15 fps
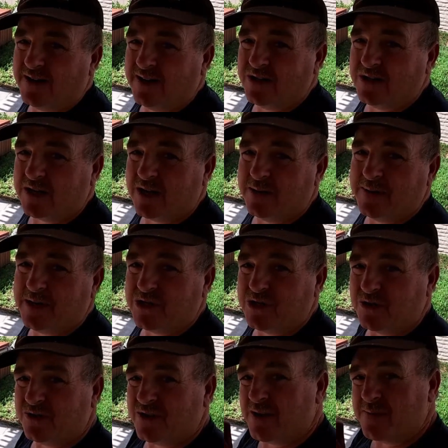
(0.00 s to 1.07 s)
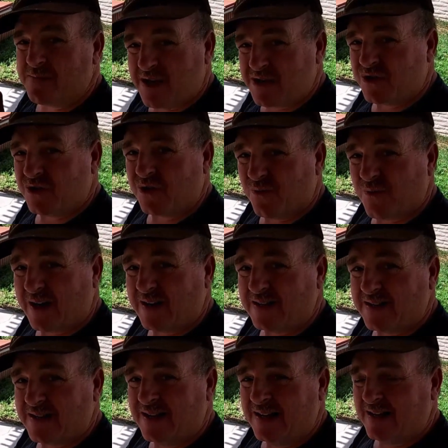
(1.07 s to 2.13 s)
I just gotta make sure that I measure
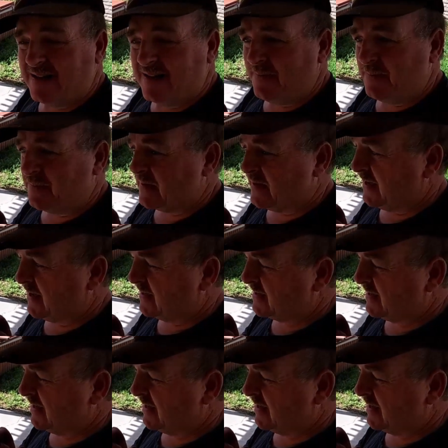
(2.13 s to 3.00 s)
correctly and